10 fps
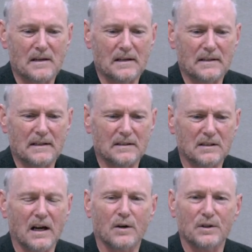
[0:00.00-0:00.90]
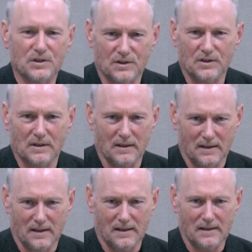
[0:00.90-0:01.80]
And then Scott Christian,
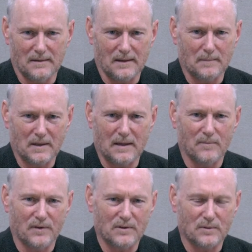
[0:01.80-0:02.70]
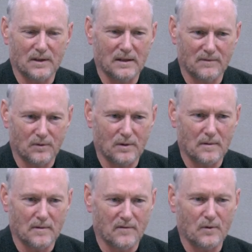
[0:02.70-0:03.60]
I became friends with him
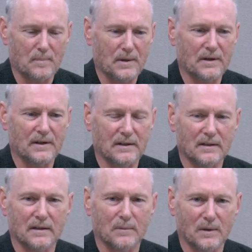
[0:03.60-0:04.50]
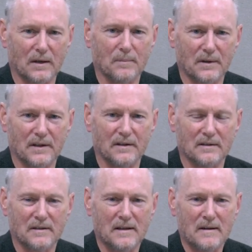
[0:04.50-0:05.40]
for a period and went up there and
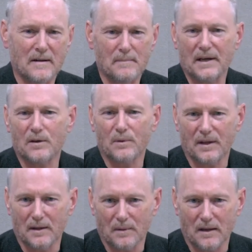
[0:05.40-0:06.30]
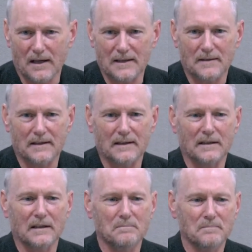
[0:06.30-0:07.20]
painted with him a lot and